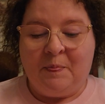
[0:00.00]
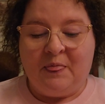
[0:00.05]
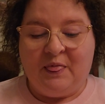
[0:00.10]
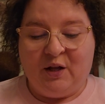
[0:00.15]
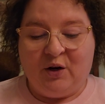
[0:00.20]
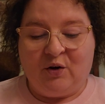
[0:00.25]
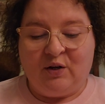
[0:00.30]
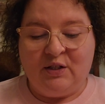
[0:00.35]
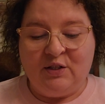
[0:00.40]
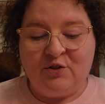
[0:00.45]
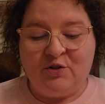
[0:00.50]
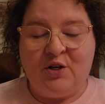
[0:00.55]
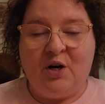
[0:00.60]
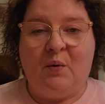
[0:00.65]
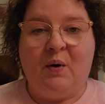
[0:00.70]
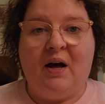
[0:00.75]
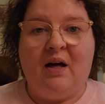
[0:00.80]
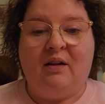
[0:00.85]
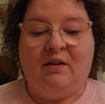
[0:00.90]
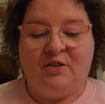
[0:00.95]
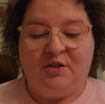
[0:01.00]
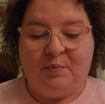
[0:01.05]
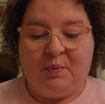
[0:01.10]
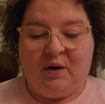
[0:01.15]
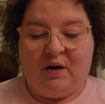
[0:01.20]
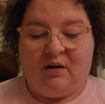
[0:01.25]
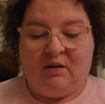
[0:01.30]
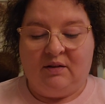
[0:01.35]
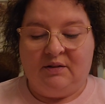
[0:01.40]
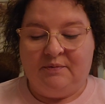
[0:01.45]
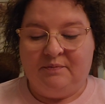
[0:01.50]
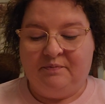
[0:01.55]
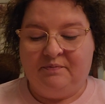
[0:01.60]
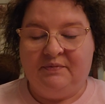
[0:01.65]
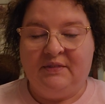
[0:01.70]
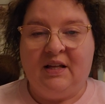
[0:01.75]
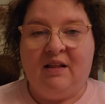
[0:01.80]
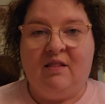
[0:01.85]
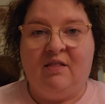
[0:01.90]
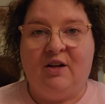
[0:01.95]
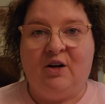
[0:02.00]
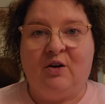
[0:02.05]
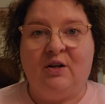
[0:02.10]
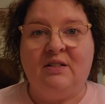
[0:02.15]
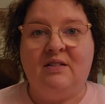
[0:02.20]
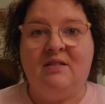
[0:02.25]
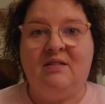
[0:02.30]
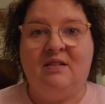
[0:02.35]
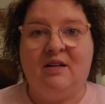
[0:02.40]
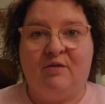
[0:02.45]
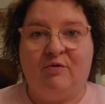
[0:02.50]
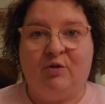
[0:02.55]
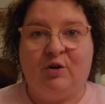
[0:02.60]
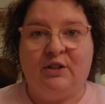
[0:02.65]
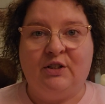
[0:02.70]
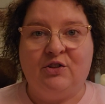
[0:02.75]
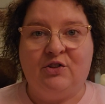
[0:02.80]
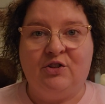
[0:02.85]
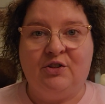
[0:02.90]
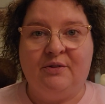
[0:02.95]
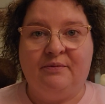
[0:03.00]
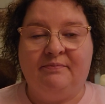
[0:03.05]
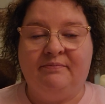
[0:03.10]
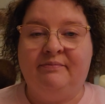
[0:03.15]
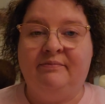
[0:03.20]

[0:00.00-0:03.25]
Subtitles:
There is no Alice Paul, there is suffrage.